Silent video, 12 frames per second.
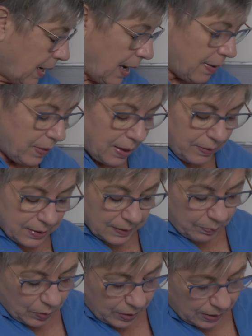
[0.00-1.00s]
And then
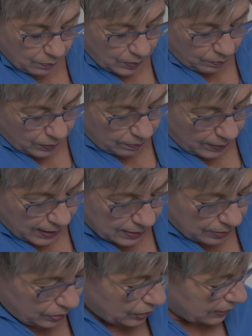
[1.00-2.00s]
this morning when we
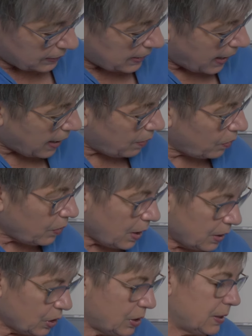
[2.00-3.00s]
weighed her just now,
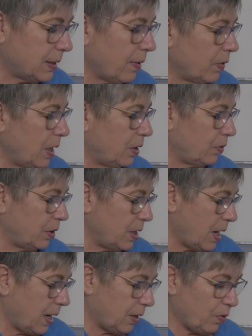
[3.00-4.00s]
she's
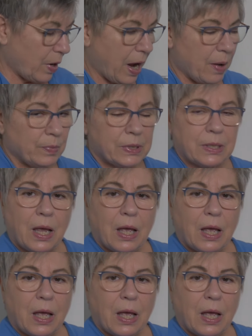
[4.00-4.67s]
709 grams.